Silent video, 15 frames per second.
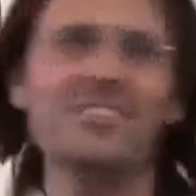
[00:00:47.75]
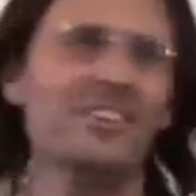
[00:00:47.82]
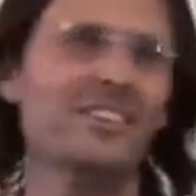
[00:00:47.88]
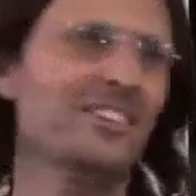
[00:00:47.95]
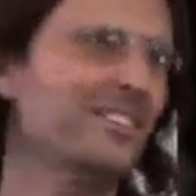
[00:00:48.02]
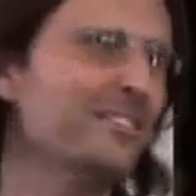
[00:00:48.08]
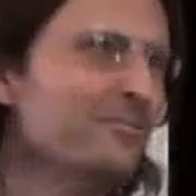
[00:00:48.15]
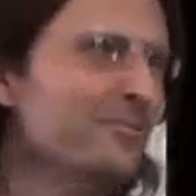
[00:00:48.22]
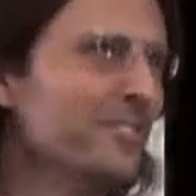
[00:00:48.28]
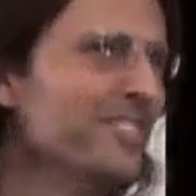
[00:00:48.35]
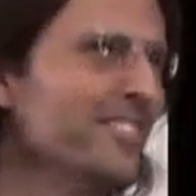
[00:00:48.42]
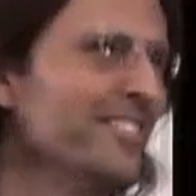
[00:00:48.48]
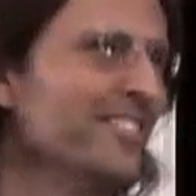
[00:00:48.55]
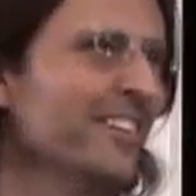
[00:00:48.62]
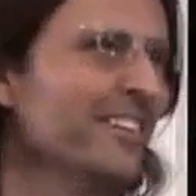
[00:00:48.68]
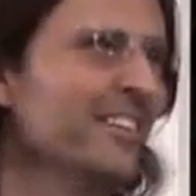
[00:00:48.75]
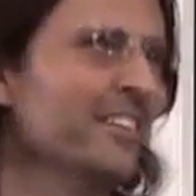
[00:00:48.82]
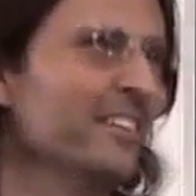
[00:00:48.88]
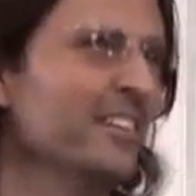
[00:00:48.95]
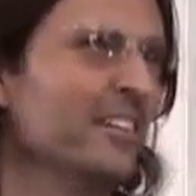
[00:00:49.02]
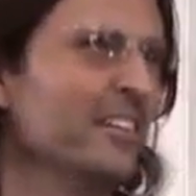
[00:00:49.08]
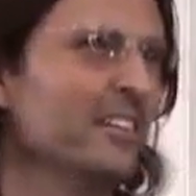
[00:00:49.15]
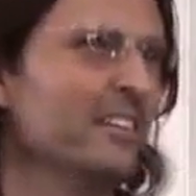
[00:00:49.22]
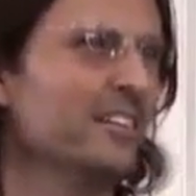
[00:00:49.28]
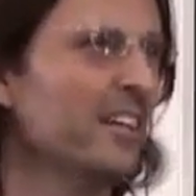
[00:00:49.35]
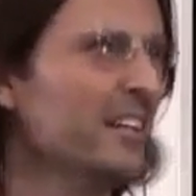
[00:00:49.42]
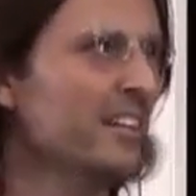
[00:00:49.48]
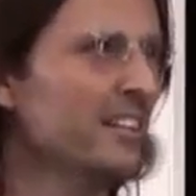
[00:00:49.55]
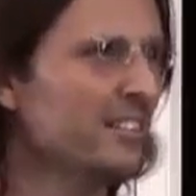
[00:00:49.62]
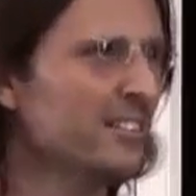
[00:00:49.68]
it's totally different, isn't it? You
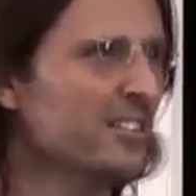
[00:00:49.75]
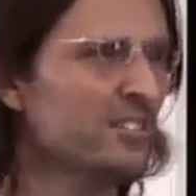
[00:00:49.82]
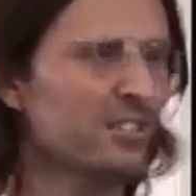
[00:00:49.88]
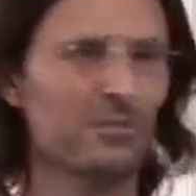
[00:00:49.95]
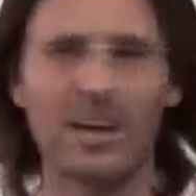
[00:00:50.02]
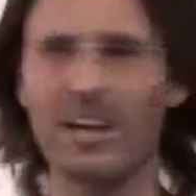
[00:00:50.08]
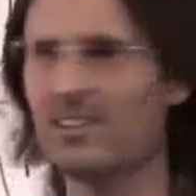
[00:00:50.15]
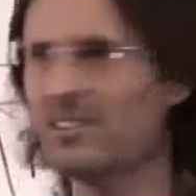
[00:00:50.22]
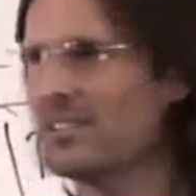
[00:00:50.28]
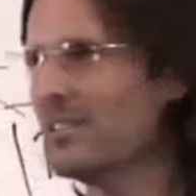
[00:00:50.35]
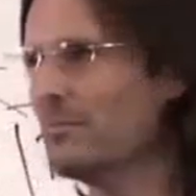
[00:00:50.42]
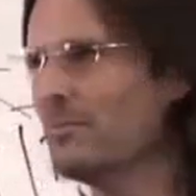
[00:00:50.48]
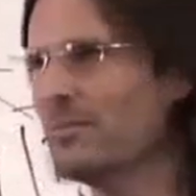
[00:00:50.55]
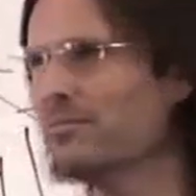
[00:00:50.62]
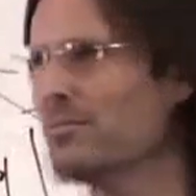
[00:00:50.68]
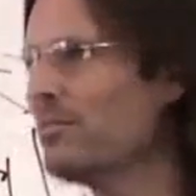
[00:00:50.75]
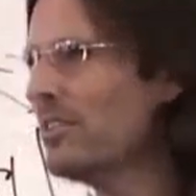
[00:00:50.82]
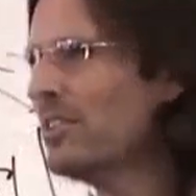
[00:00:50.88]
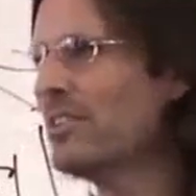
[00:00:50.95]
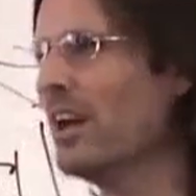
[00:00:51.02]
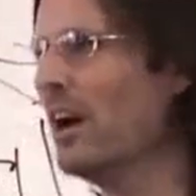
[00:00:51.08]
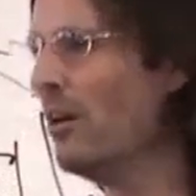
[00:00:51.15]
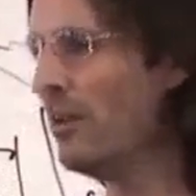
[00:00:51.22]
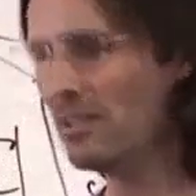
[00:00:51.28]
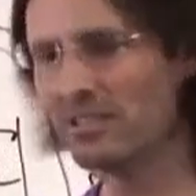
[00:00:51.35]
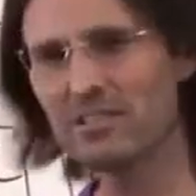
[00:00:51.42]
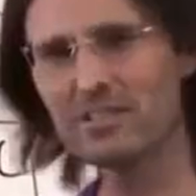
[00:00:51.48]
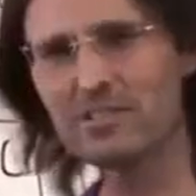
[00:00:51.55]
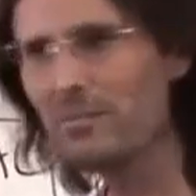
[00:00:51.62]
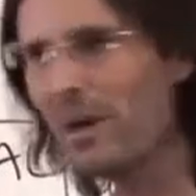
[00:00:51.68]
get in the situation and before you know it,
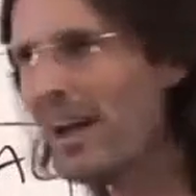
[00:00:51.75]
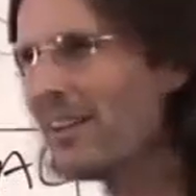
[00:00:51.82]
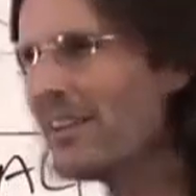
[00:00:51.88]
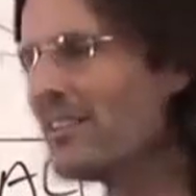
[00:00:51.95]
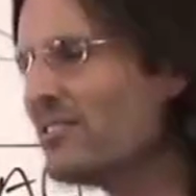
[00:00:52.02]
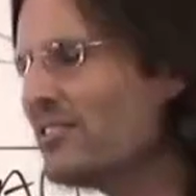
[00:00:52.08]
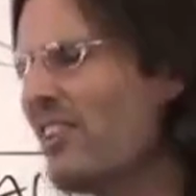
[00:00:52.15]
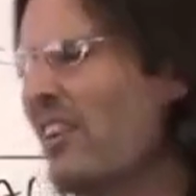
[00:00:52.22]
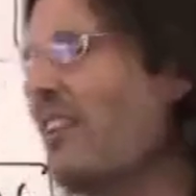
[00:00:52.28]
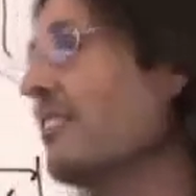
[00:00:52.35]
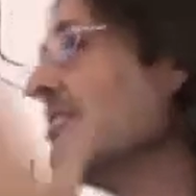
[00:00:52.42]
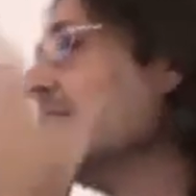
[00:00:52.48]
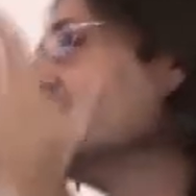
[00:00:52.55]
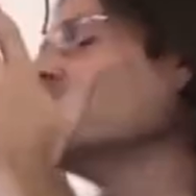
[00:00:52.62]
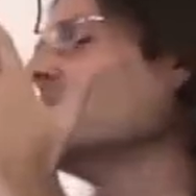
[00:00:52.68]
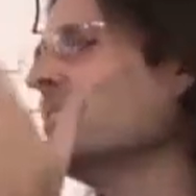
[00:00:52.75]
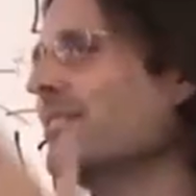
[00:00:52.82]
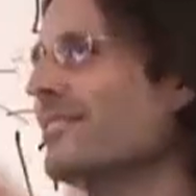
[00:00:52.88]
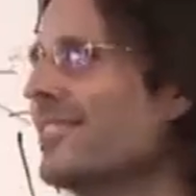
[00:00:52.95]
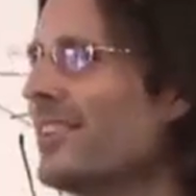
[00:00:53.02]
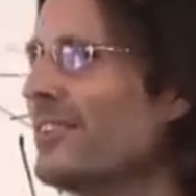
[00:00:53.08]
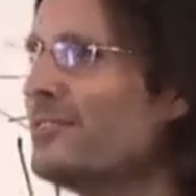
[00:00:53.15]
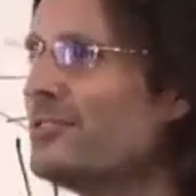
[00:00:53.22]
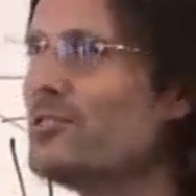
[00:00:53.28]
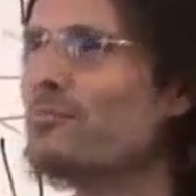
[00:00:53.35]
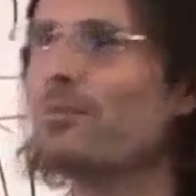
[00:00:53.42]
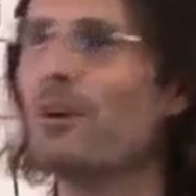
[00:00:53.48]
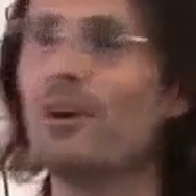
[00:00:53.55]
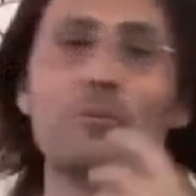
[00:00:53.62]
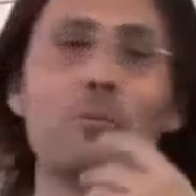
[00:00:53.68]
you're smacking a child and, you know, you just
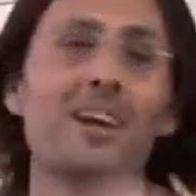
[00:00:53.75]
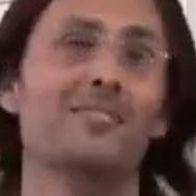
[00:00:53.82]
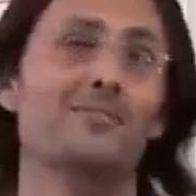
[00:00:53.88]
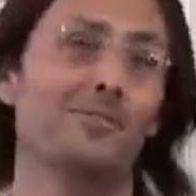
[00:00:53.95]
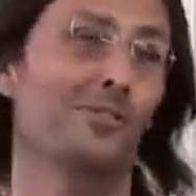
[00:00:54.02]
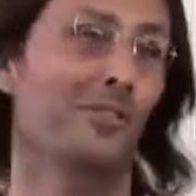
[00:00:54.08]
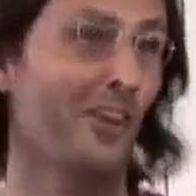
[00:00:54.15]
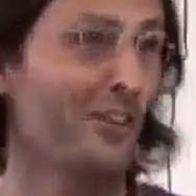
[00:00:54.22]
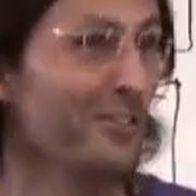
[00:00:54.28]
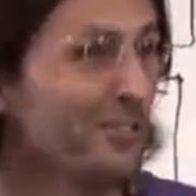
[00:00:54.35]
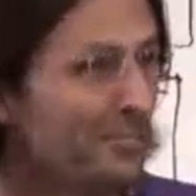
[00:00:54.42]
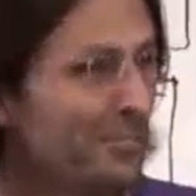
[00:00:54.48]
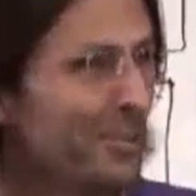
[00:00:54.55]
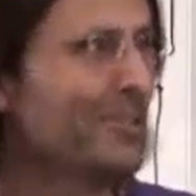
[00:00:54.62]
broke one of your own